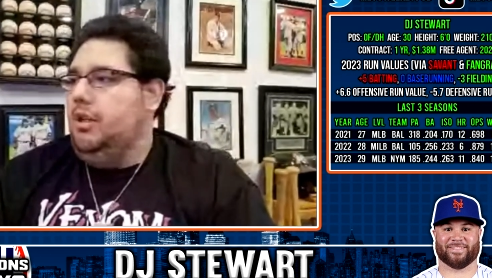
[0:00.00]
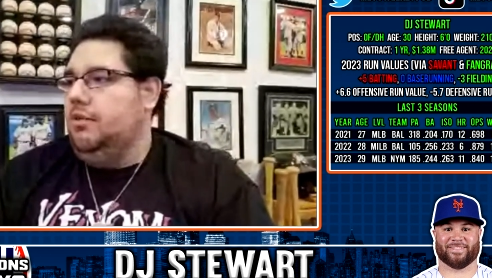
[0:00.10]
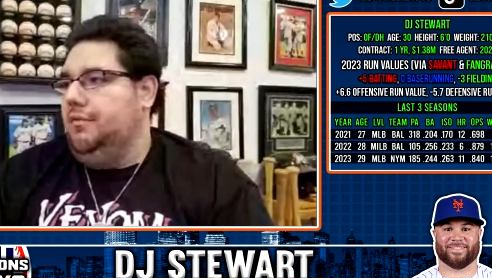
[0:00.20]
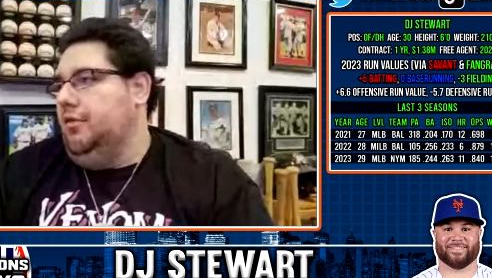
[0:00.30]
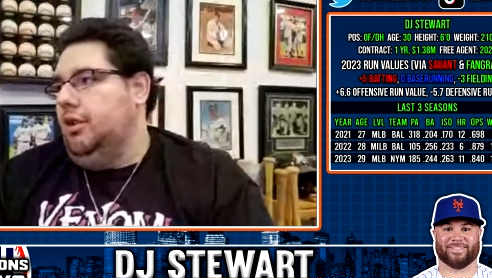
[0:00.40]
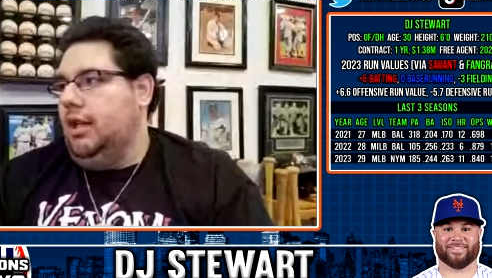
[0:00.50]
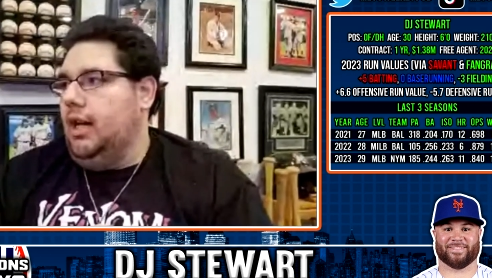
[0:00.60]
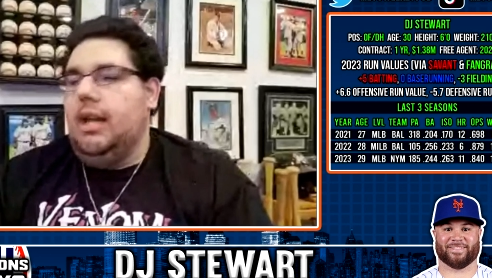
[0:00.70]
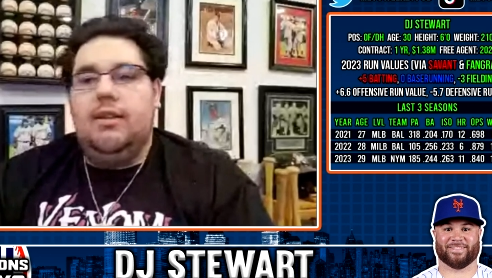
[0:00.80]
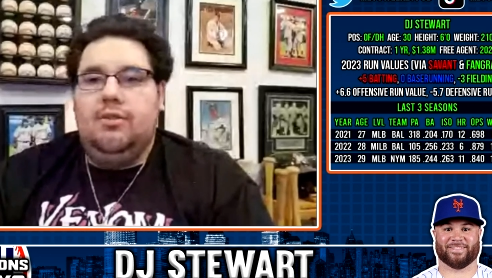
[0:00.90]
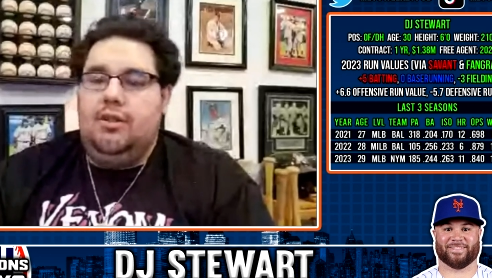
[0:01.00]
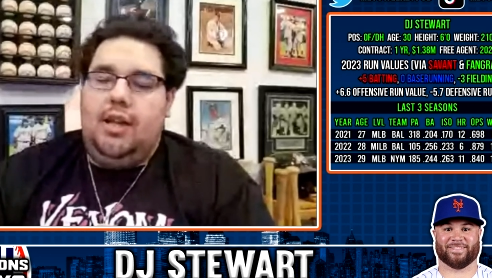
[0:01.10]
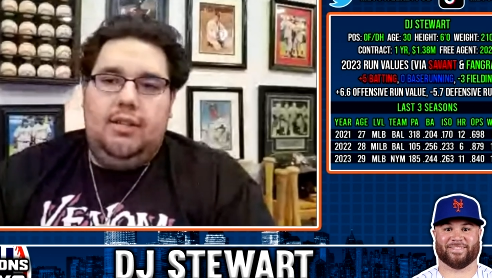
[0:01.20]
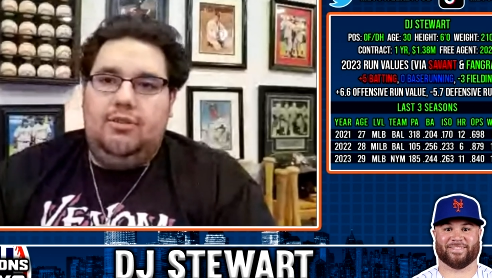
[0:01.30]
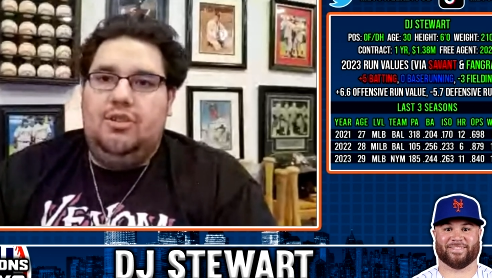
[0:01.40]
Speaker 1: But he's a fun guy. He's
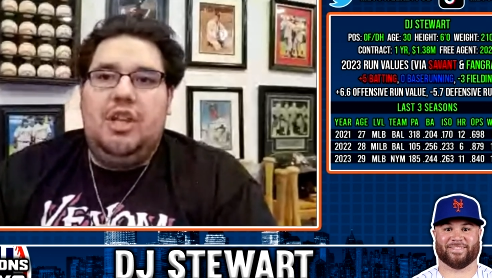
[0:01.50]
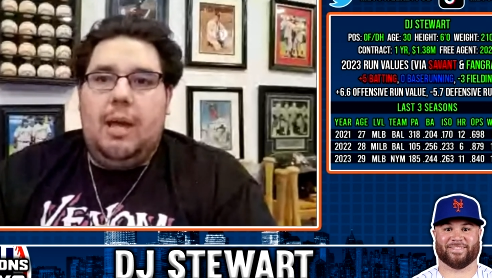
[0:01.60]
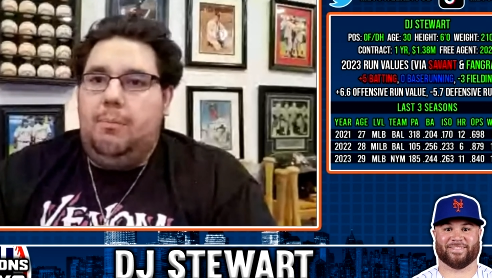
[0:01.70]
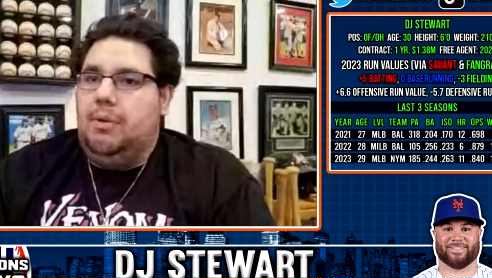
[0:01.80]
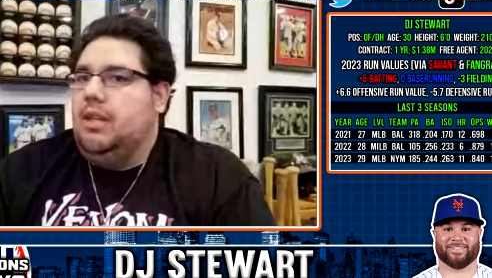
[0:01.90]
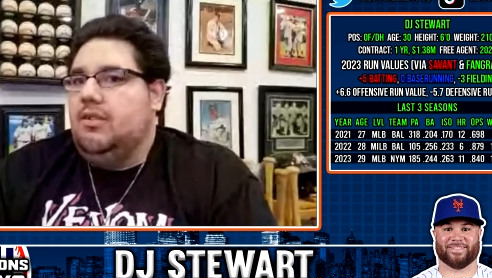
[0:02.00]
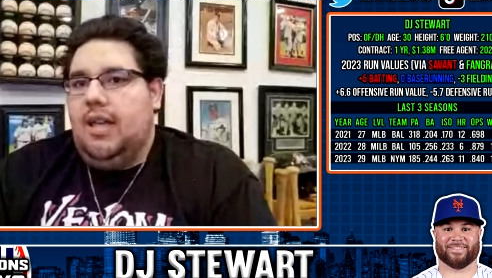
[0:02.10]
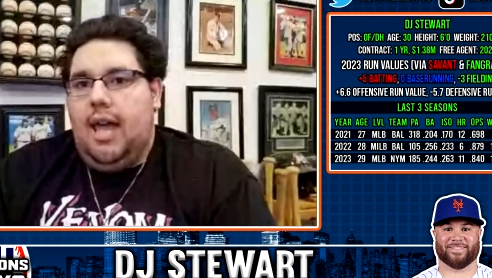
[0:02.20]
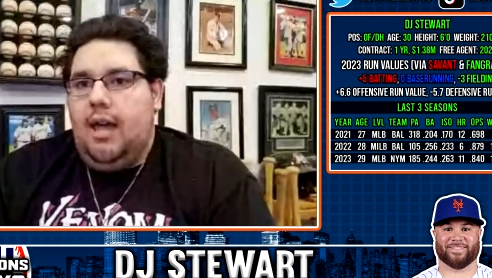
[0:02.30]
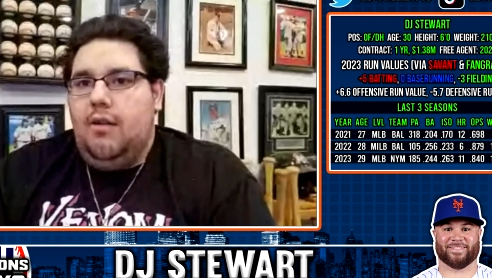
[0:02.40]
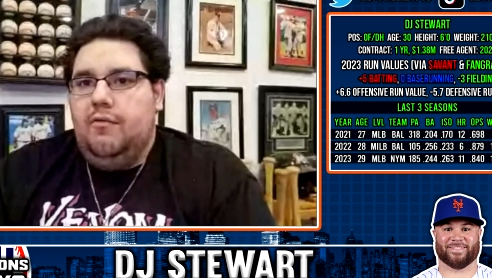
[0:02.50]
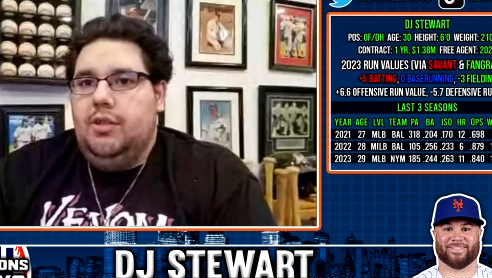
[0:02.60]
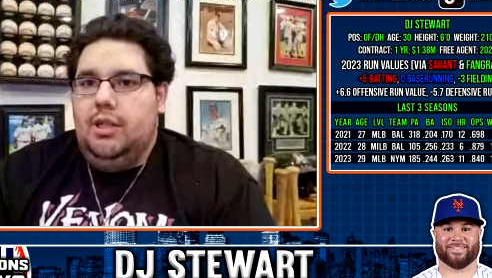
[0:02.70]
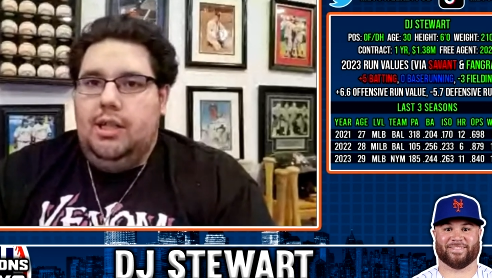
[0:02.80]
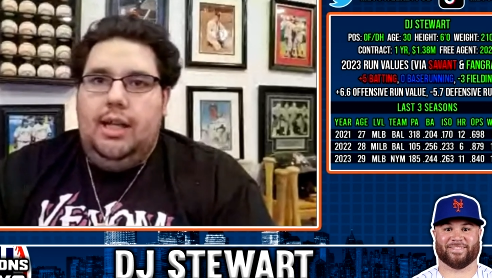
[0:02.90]
a nice depth piece to have.